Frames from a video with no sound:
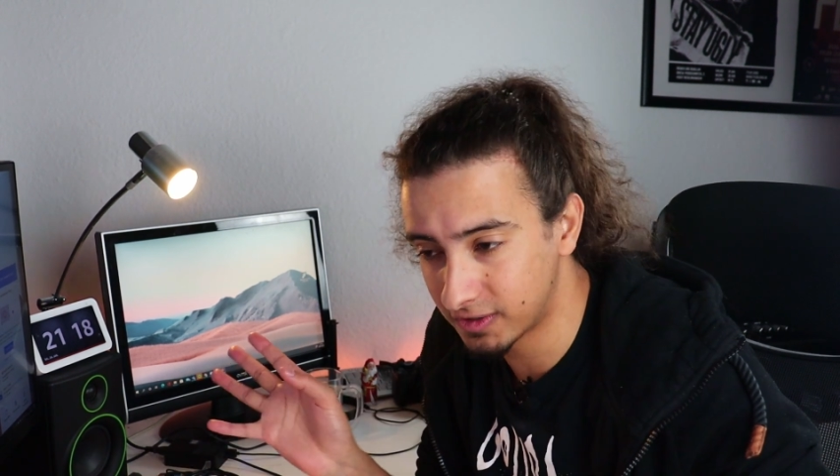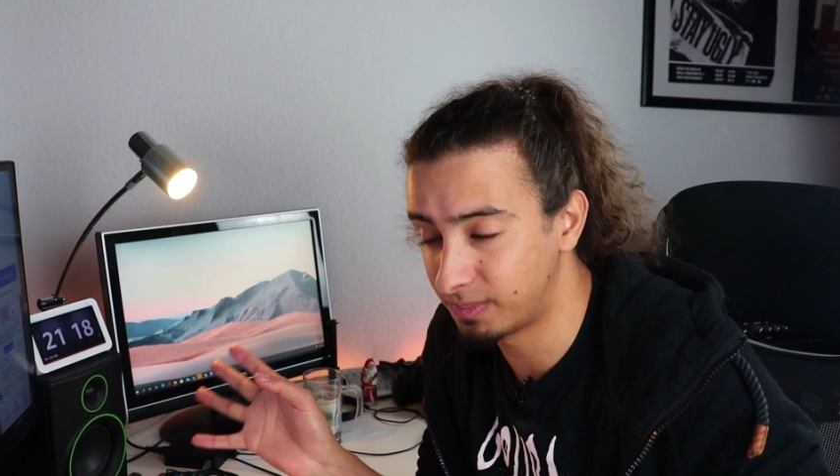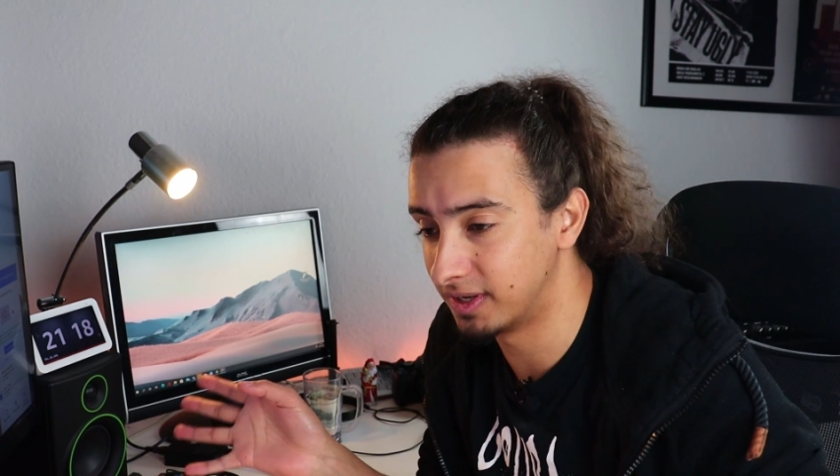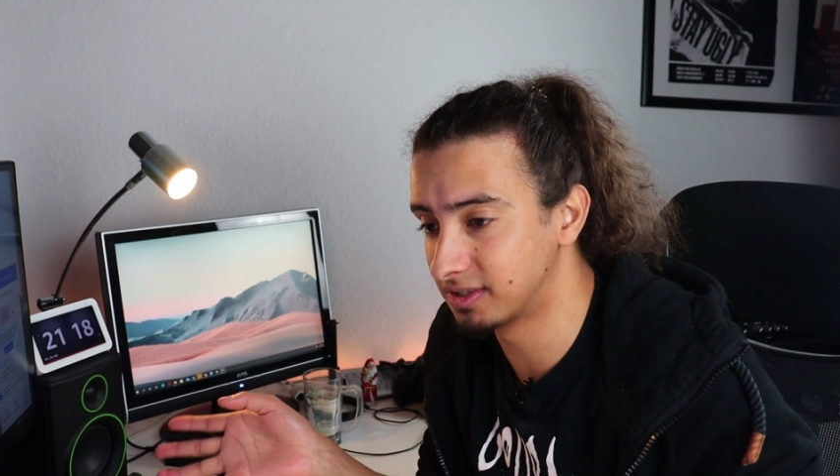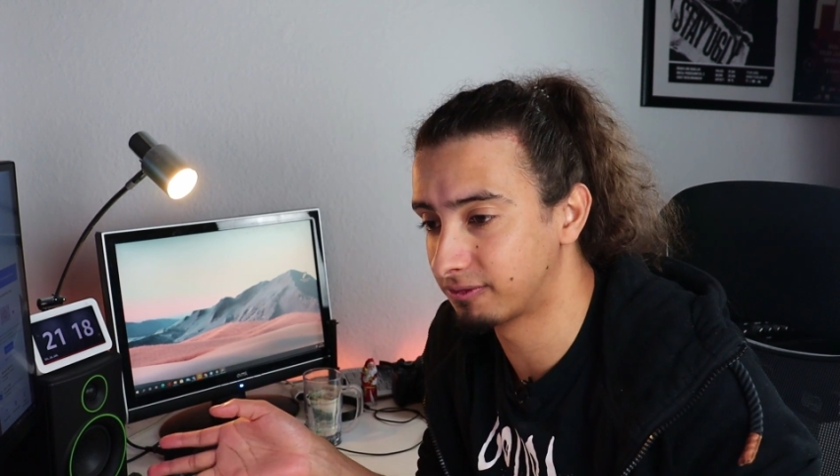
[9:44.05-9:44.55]

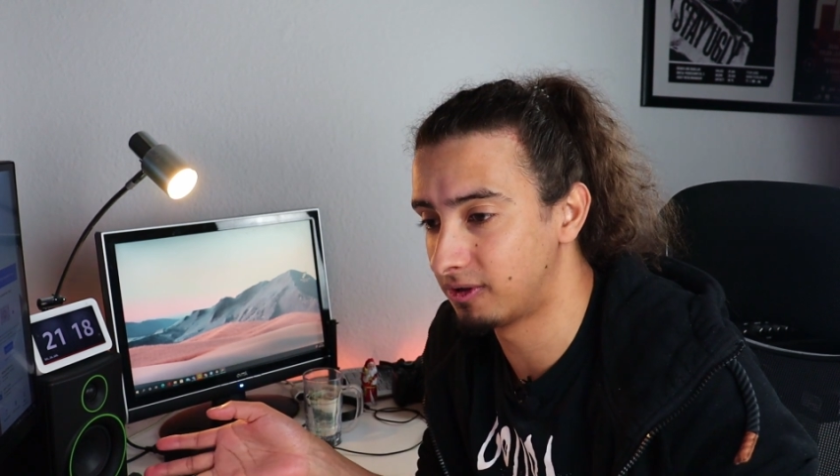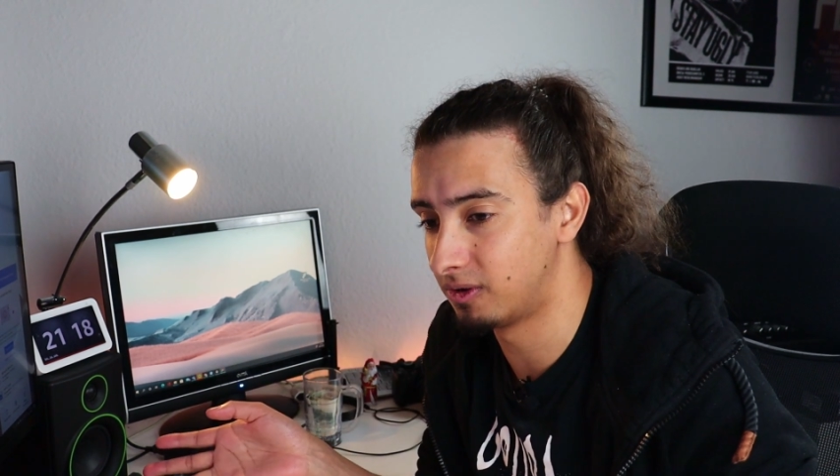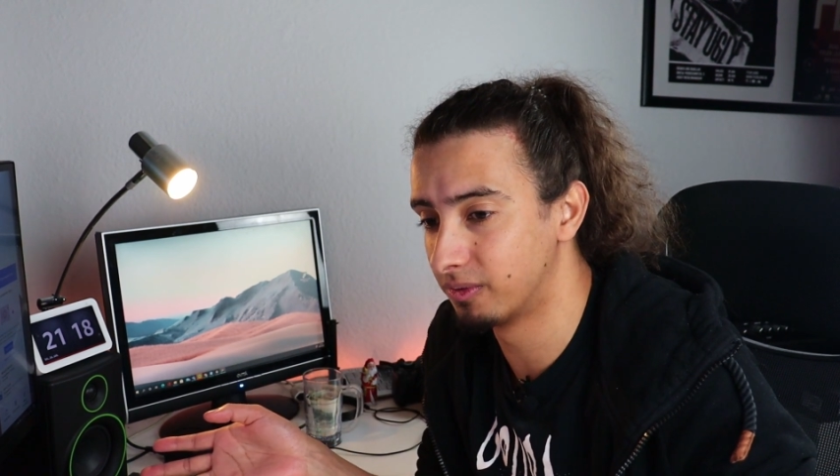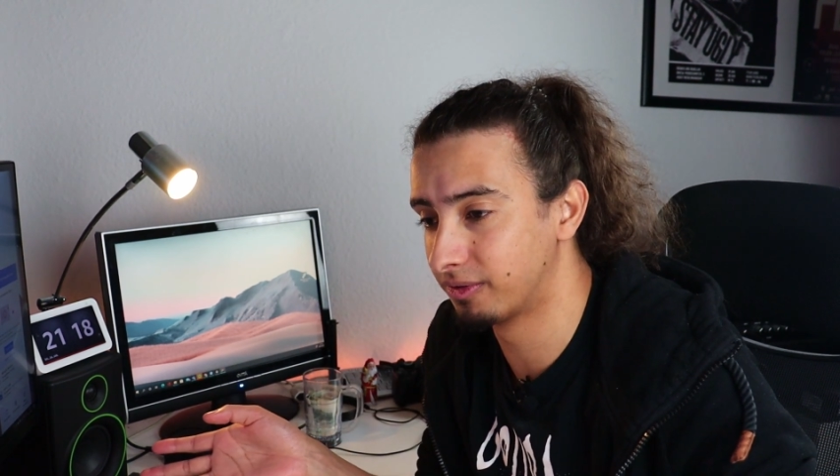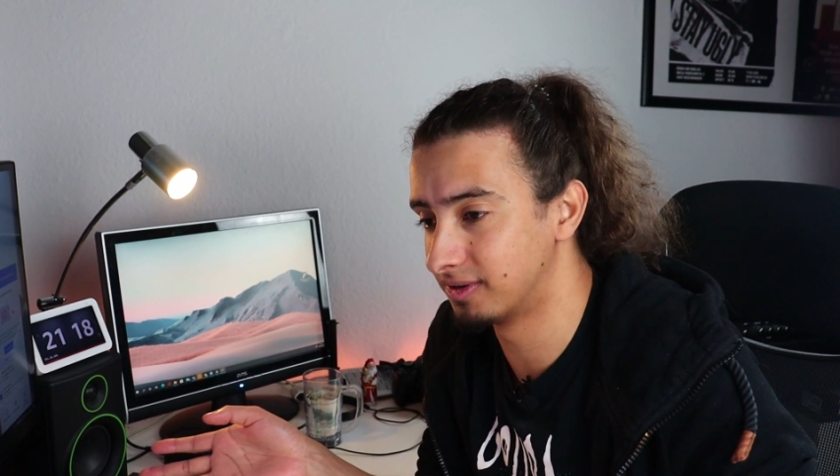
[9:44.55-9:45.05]
expensive
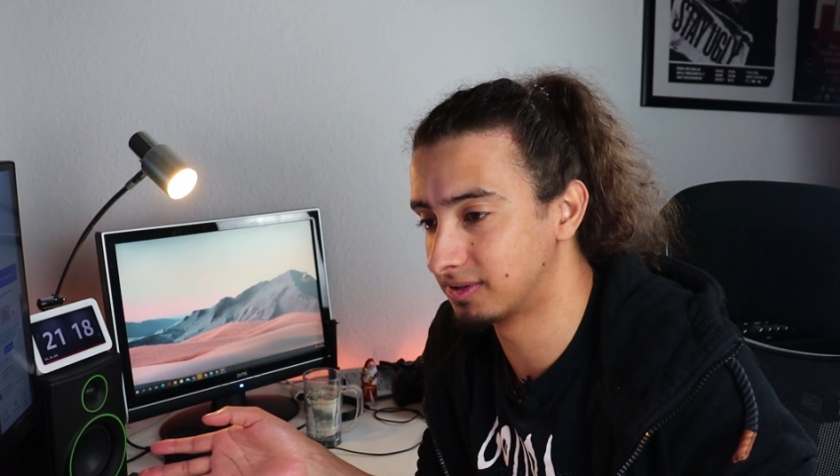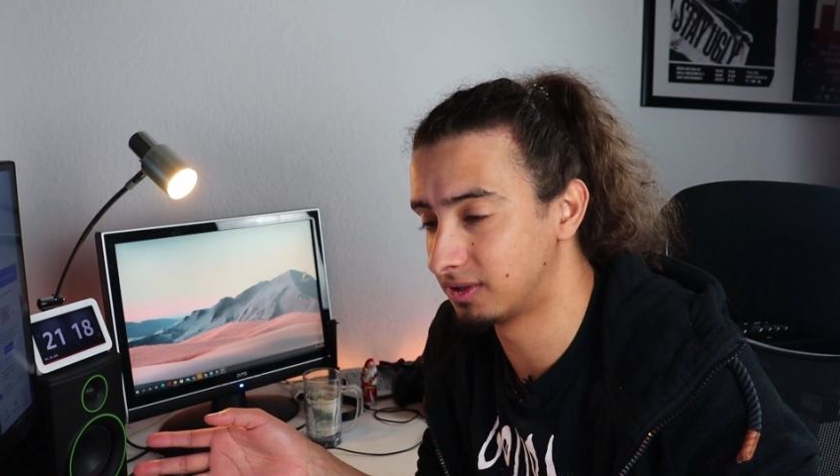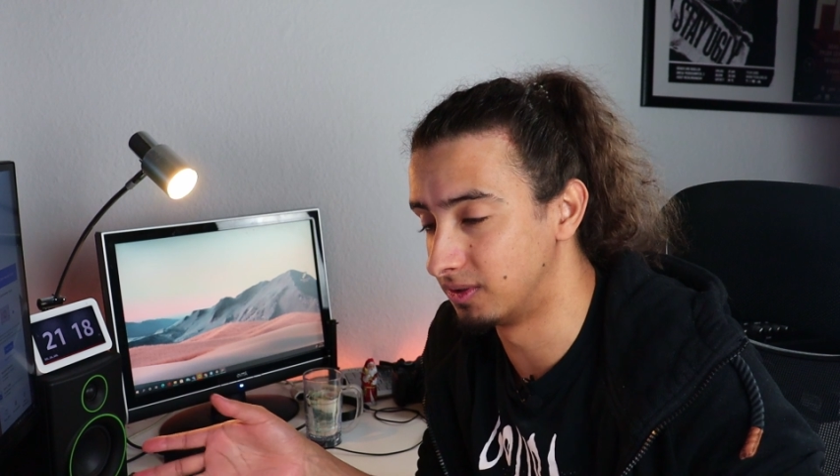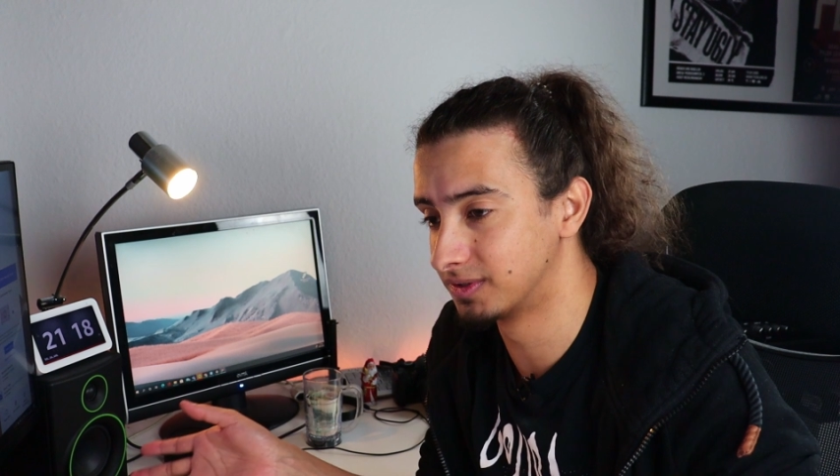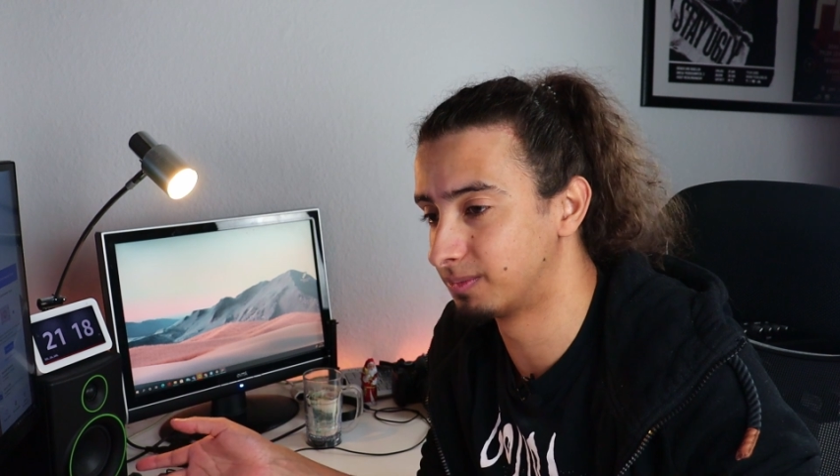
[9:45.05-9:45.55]

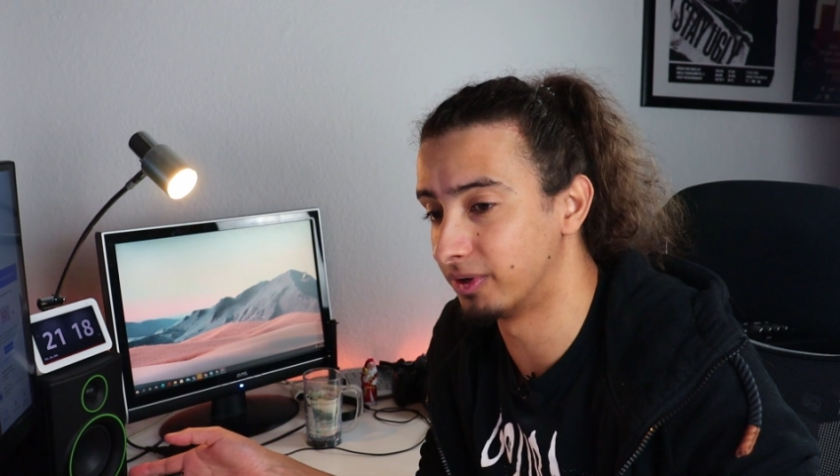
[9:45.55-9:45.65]
clothes,